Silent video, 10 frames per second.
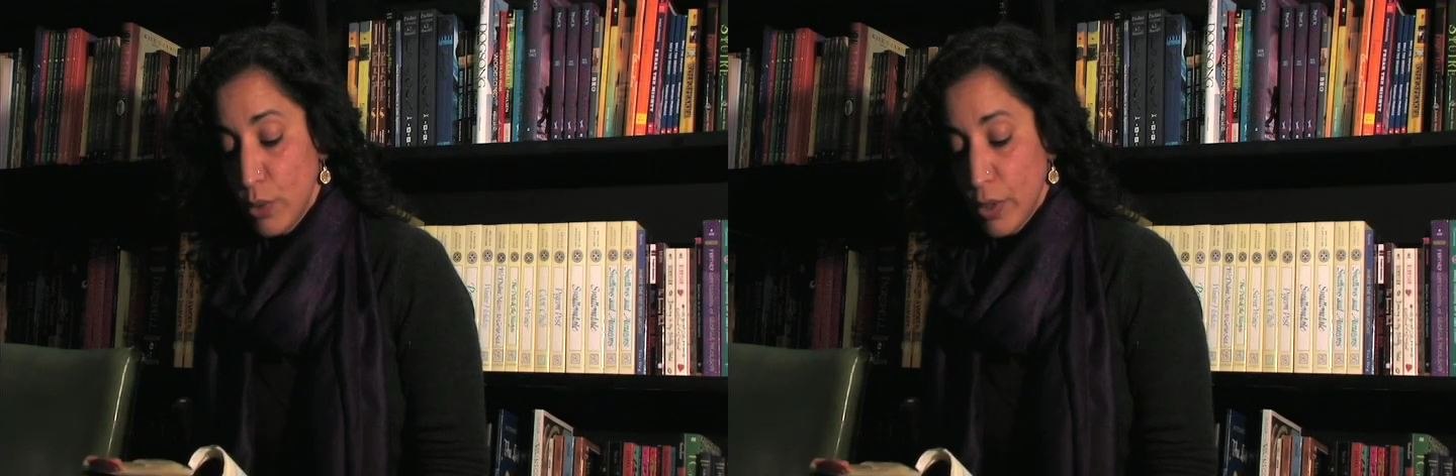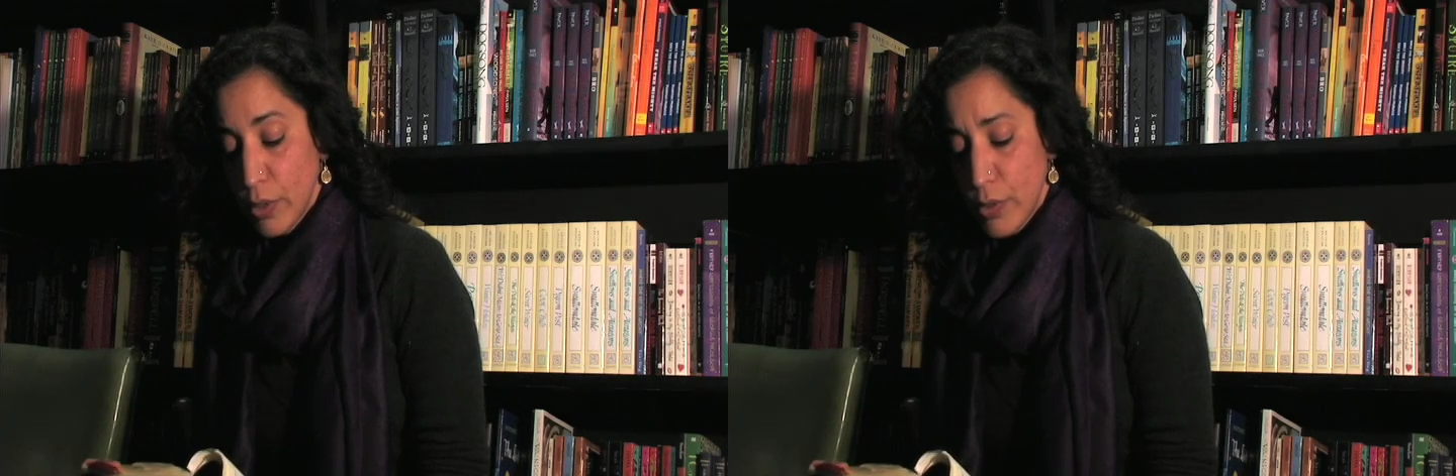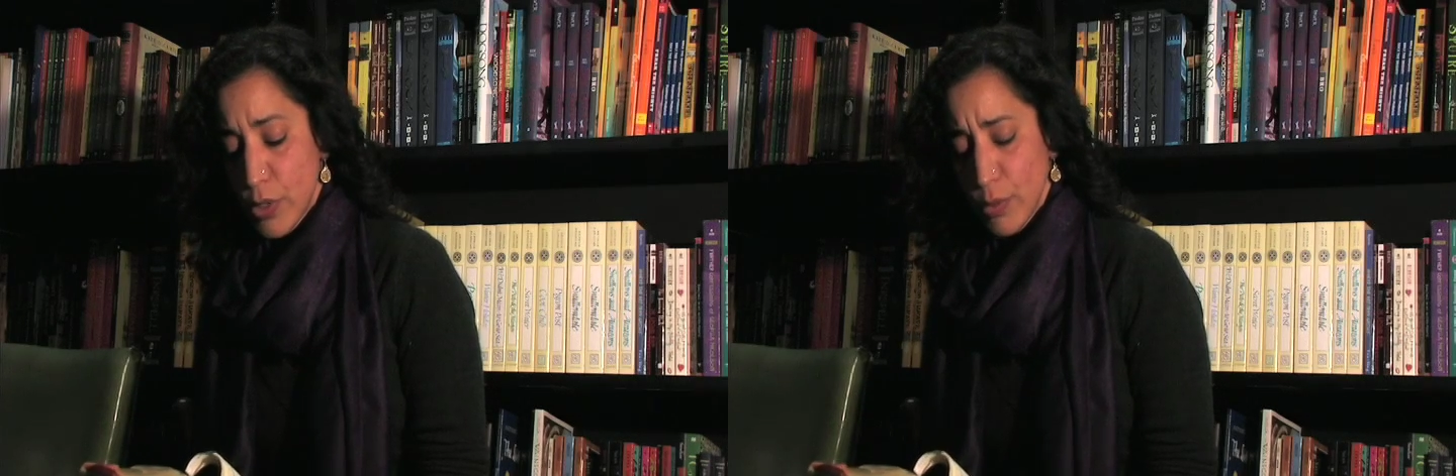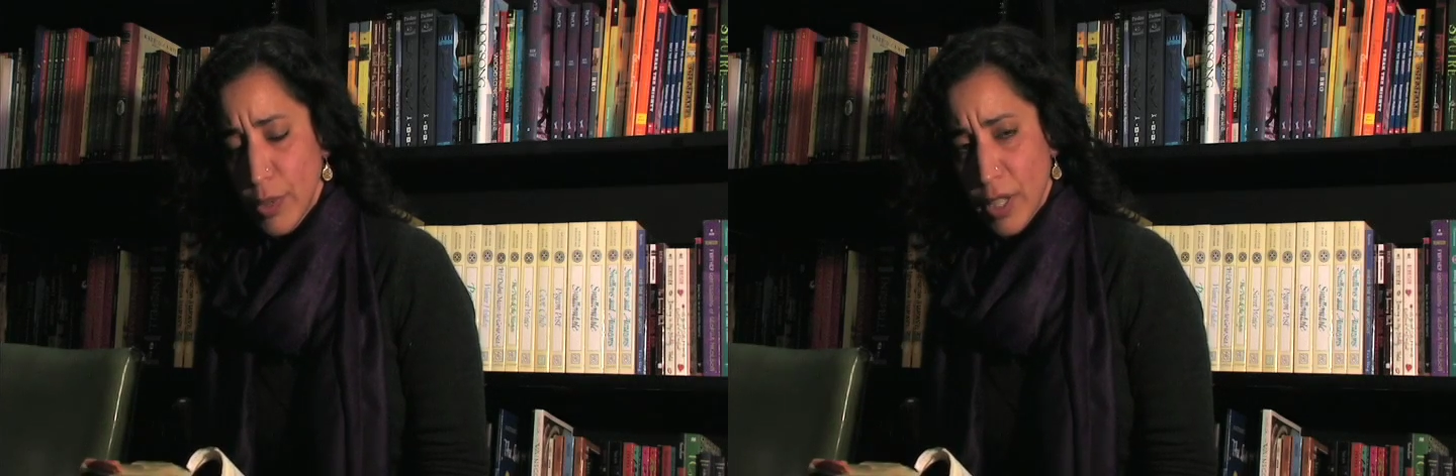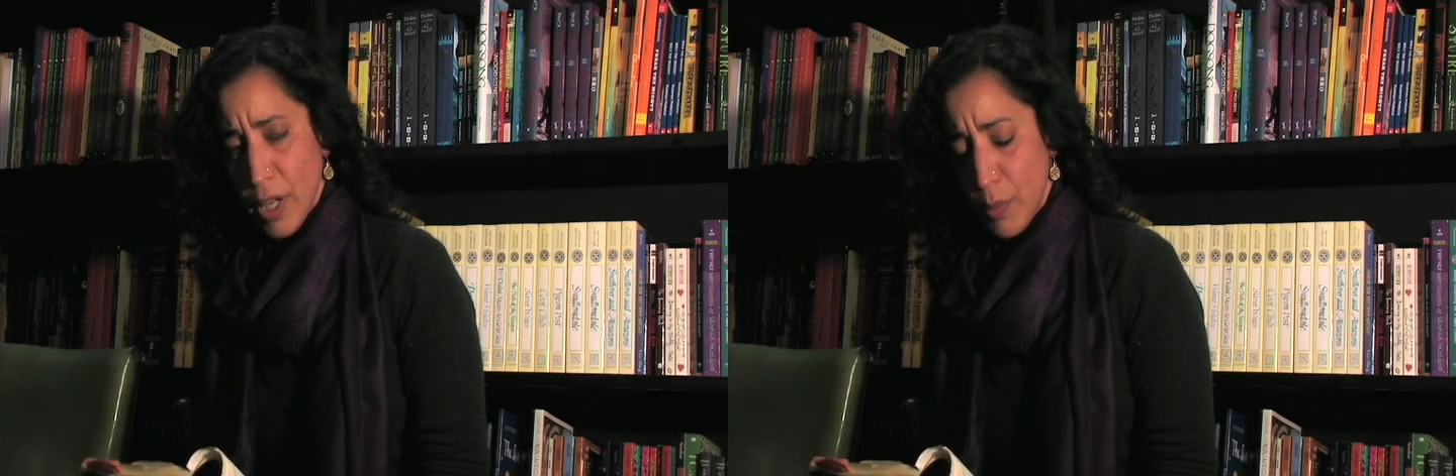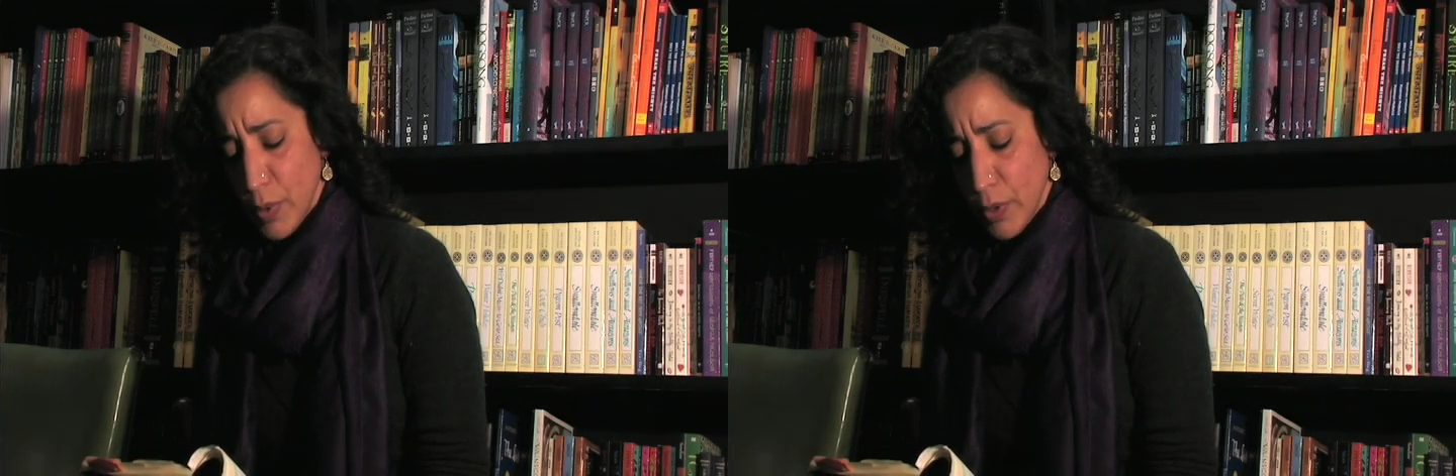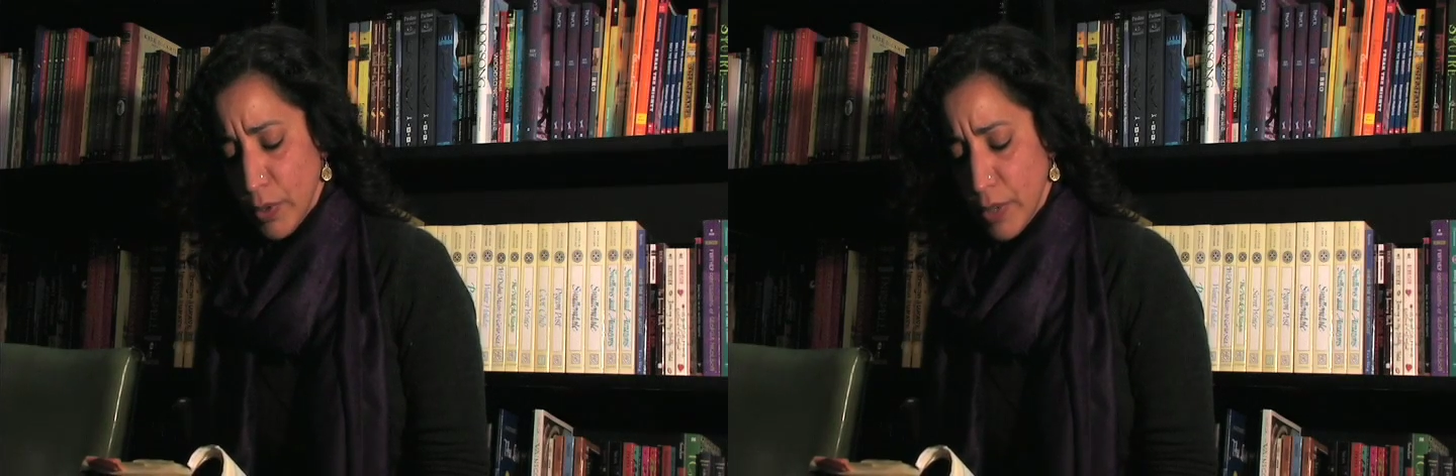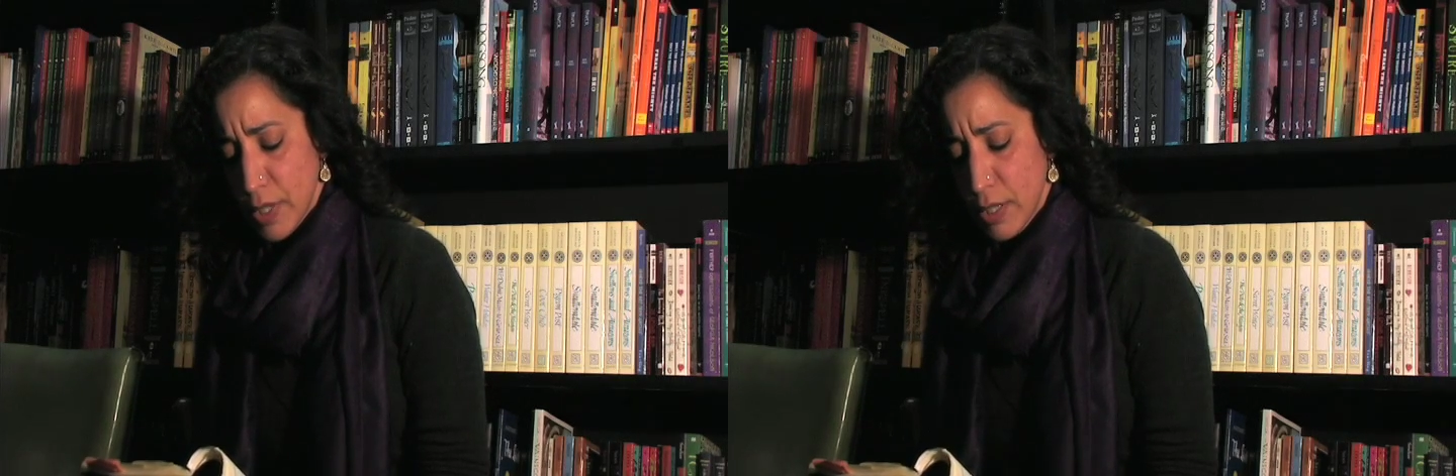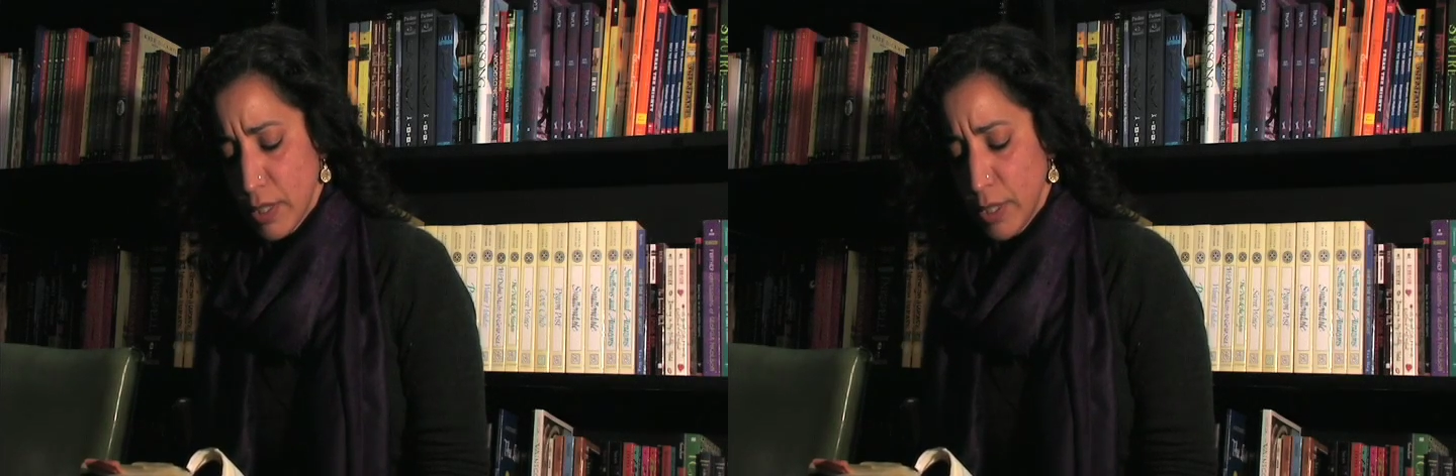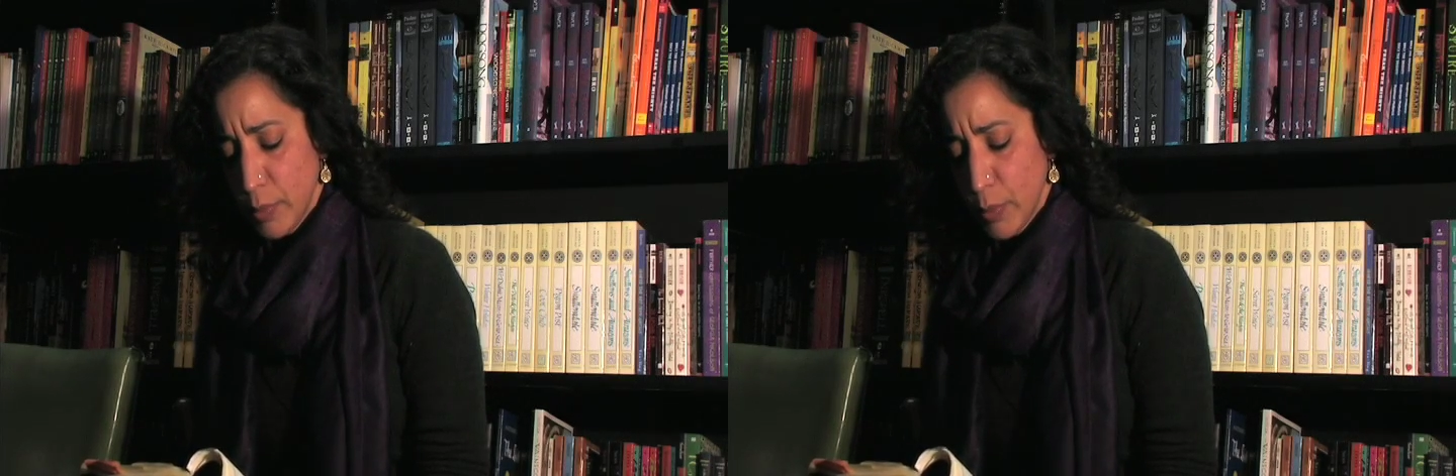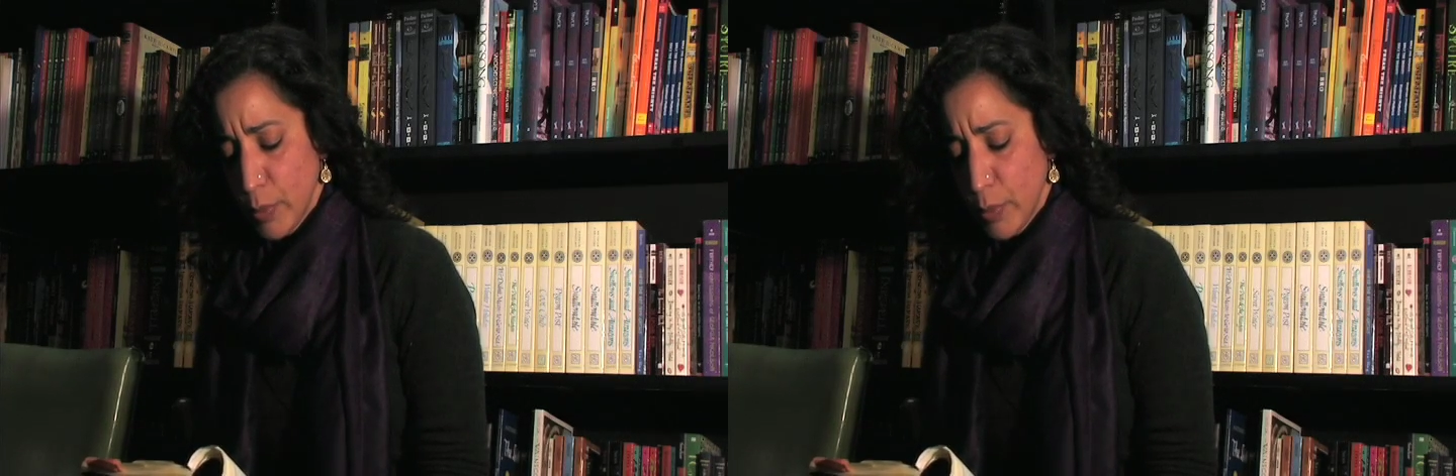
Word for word: close to a couple asleep